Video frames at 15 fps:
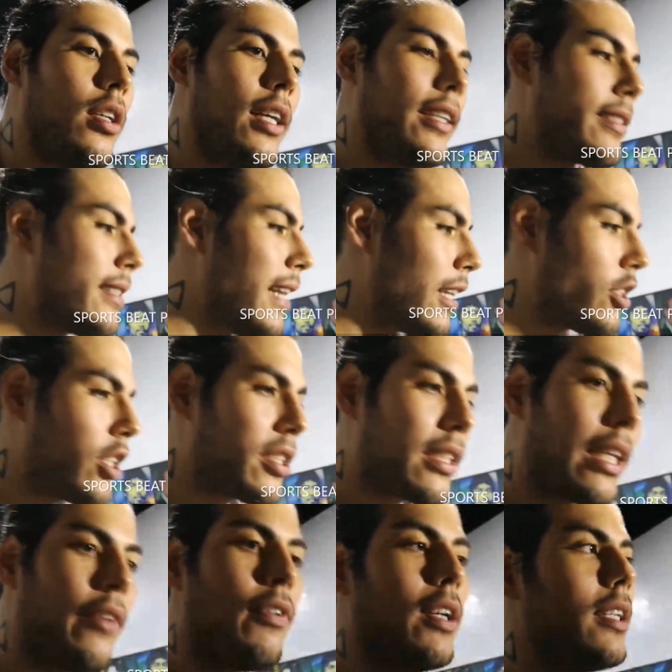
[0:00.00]
It's not just
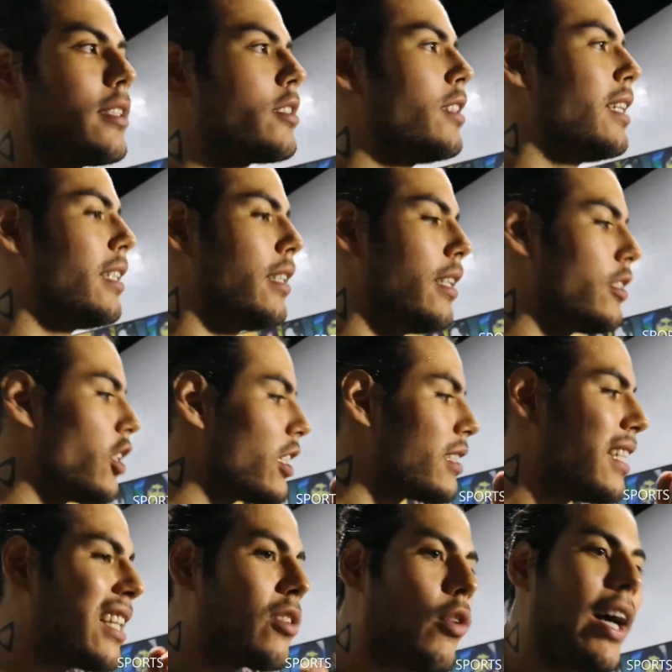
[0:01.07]
given, it's not
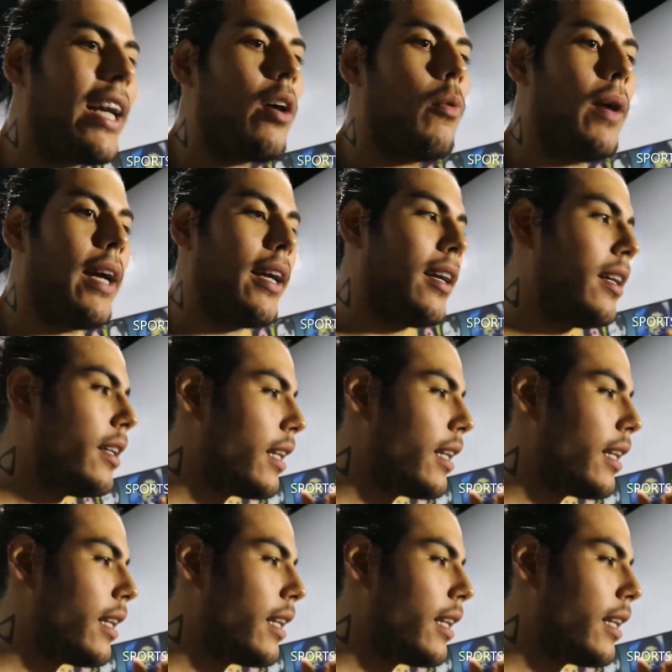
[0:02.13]
just not right away.